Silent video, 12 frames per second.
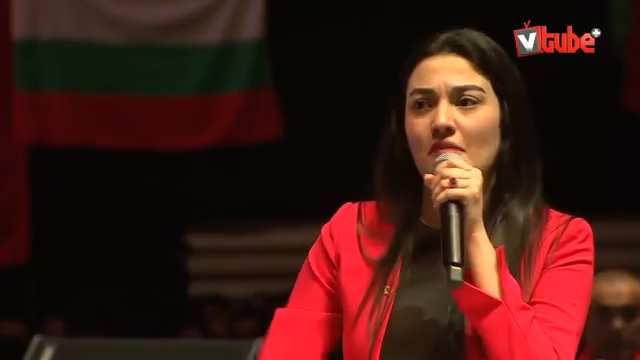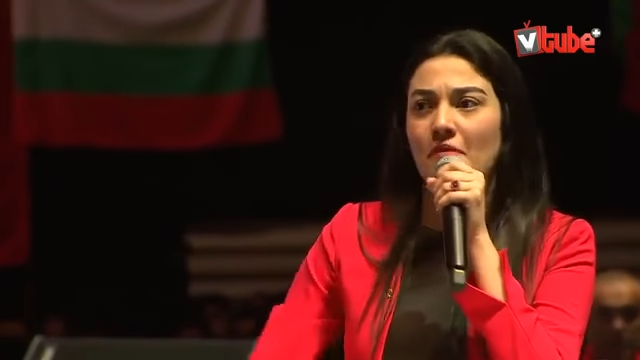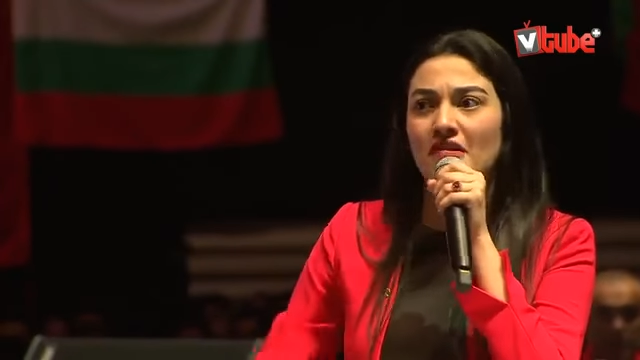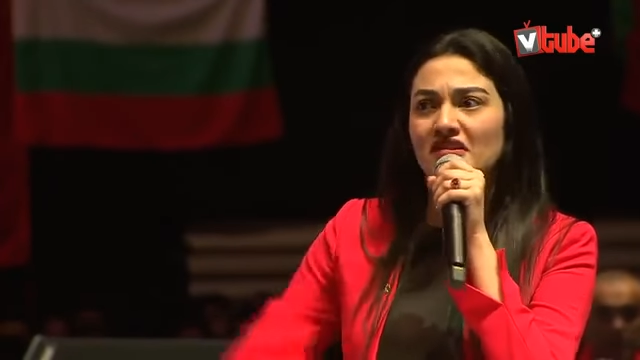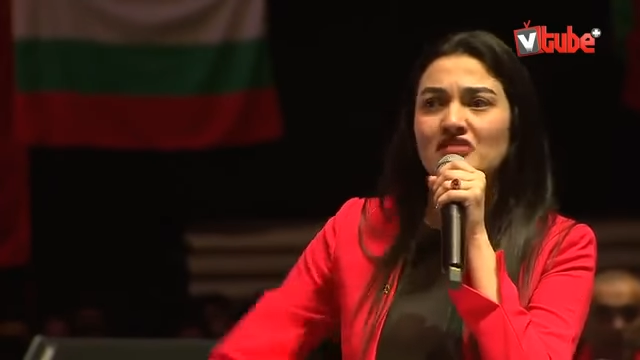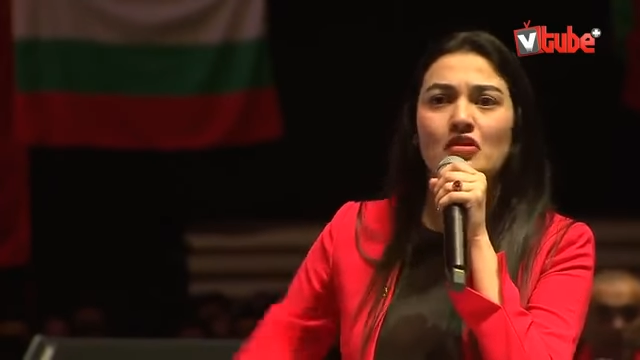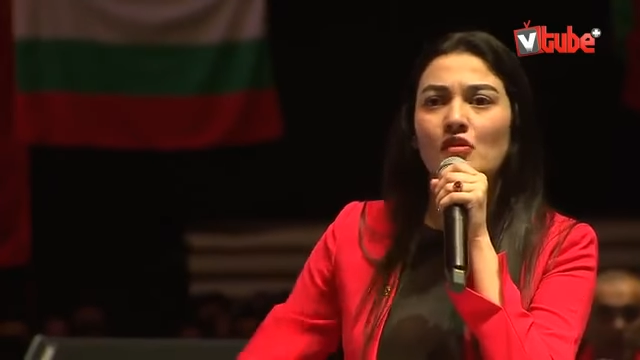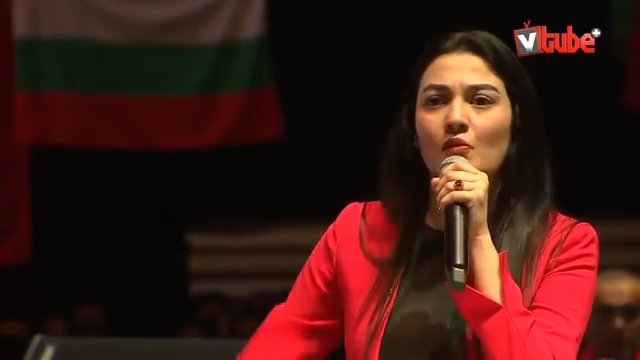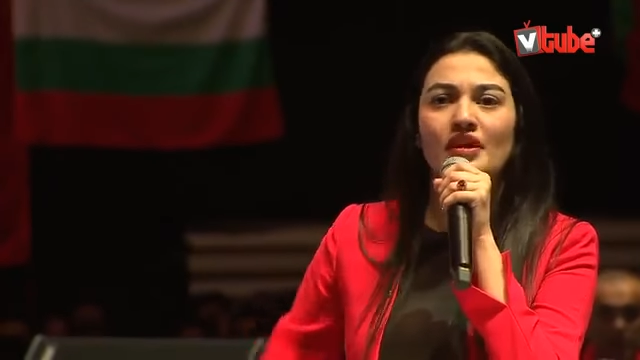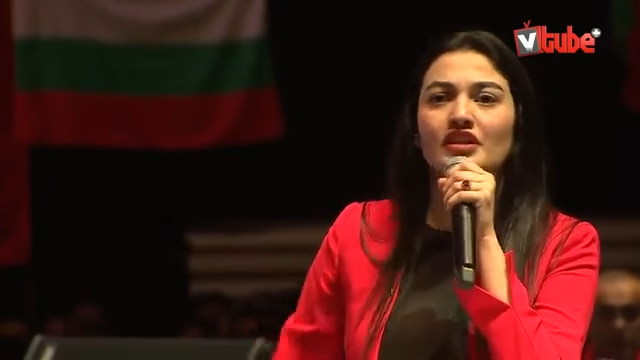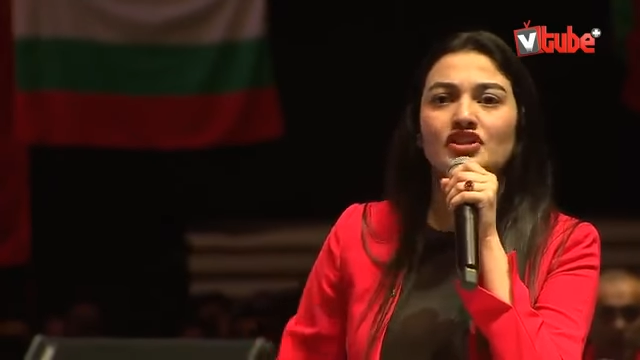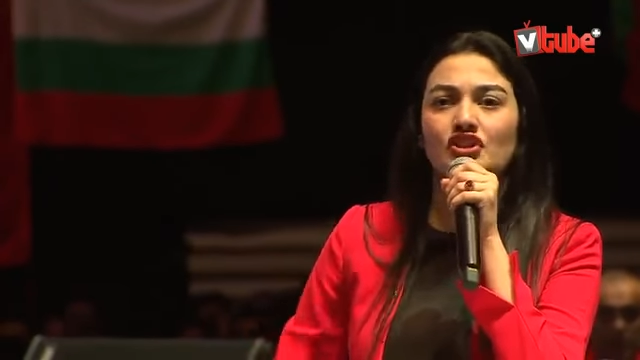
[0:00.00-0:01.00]
A person on a
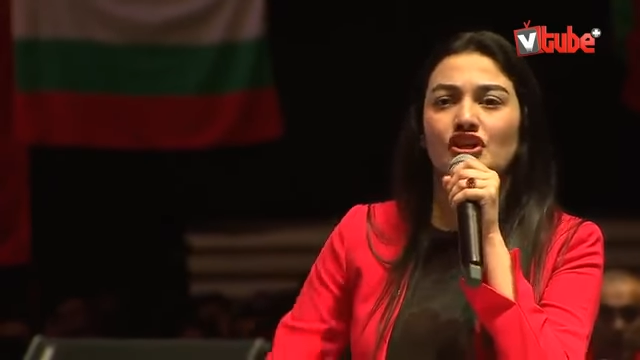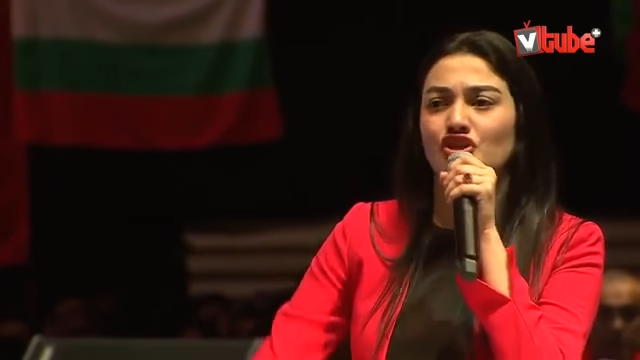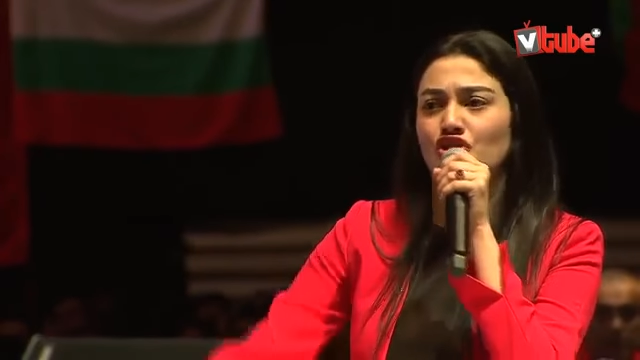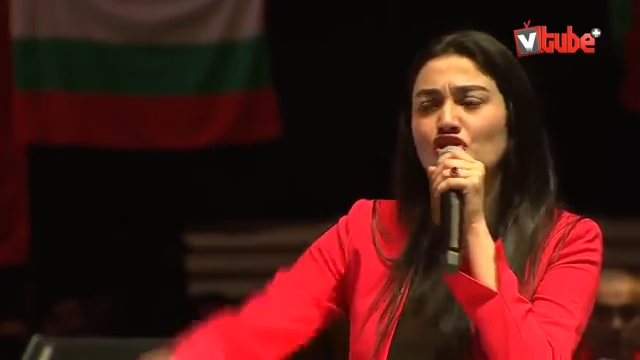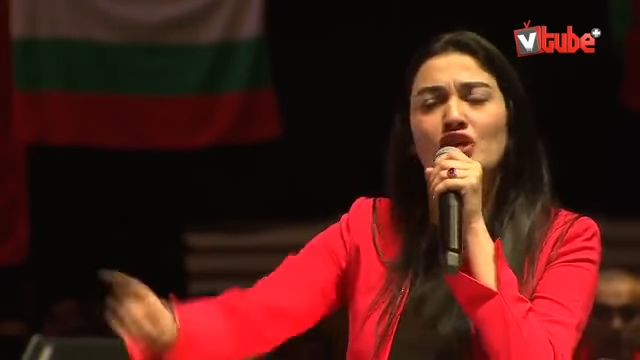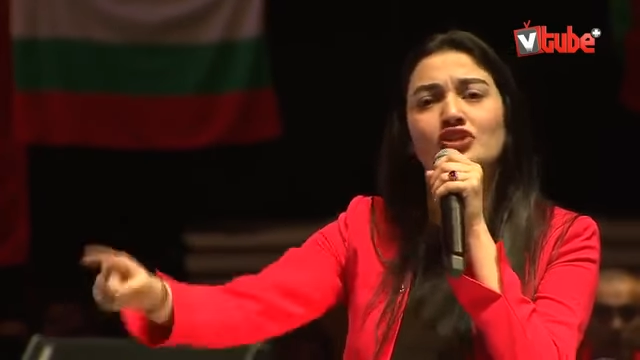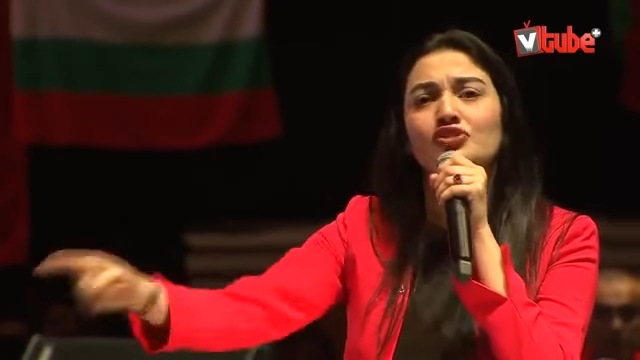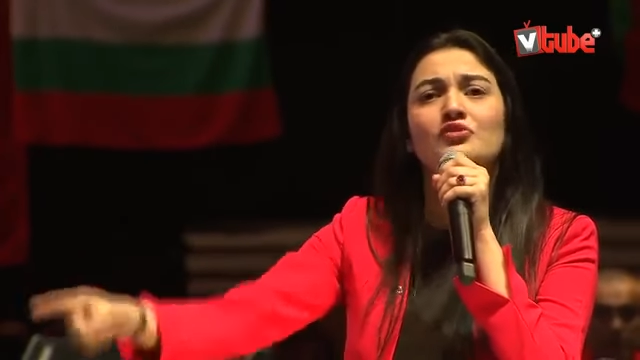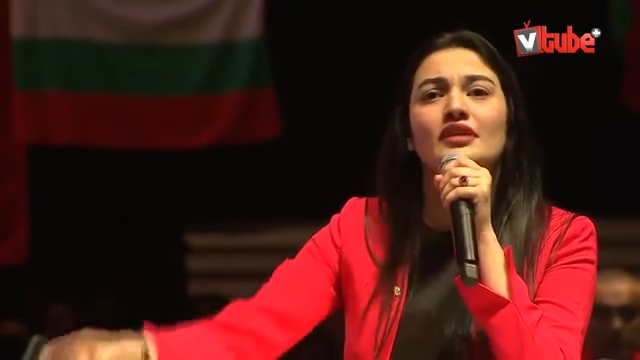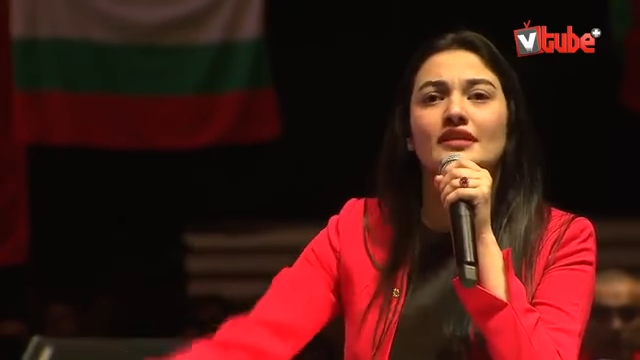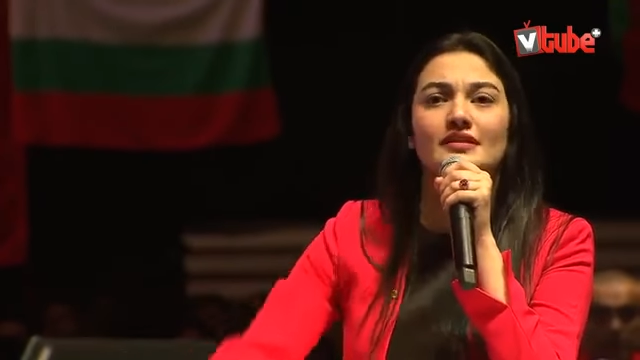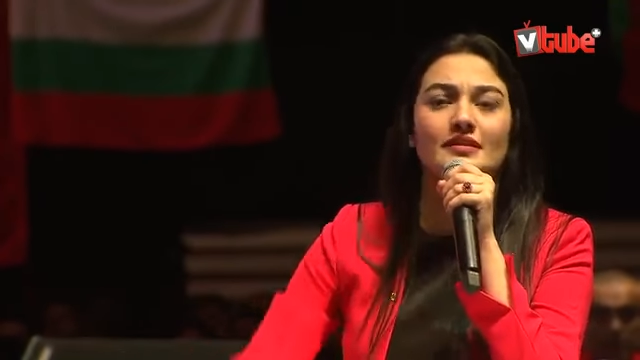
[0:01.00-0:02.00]
wheelchair should not
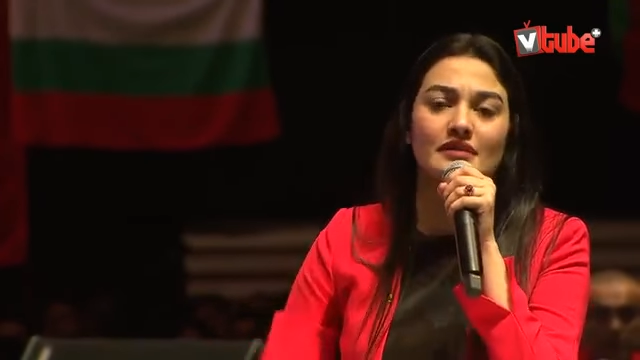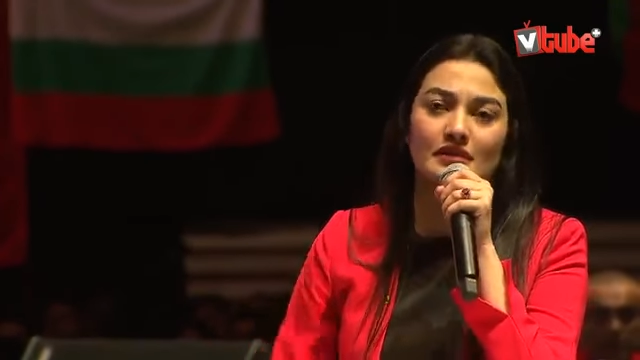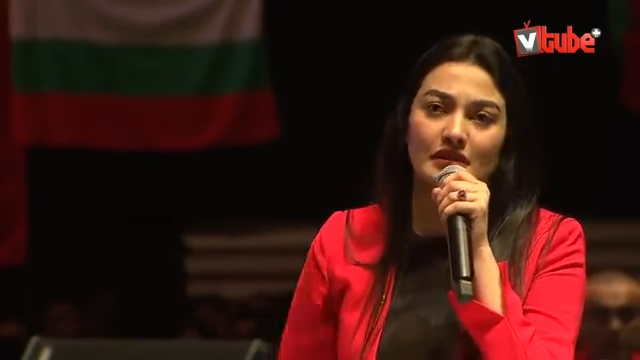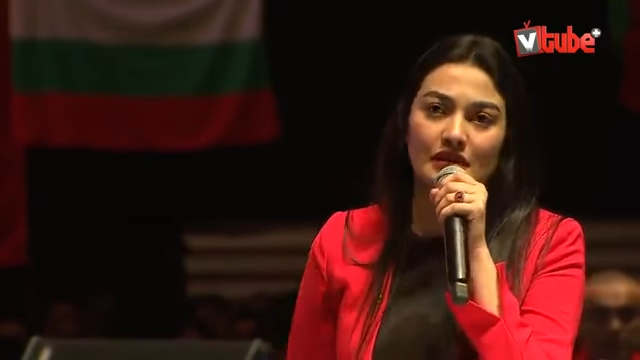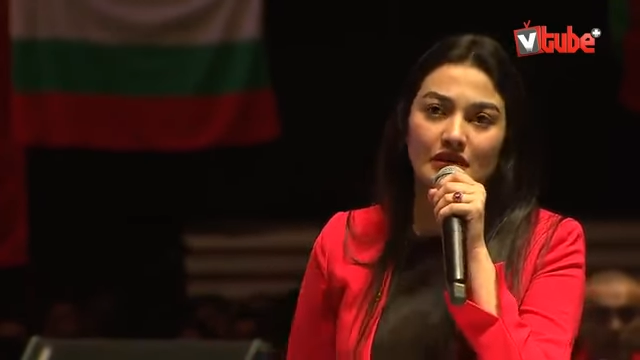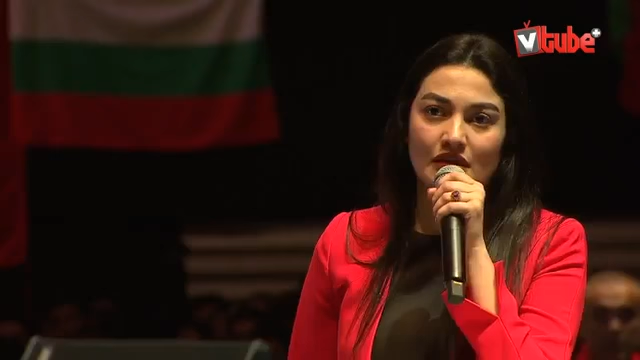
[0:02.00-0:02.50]
do this.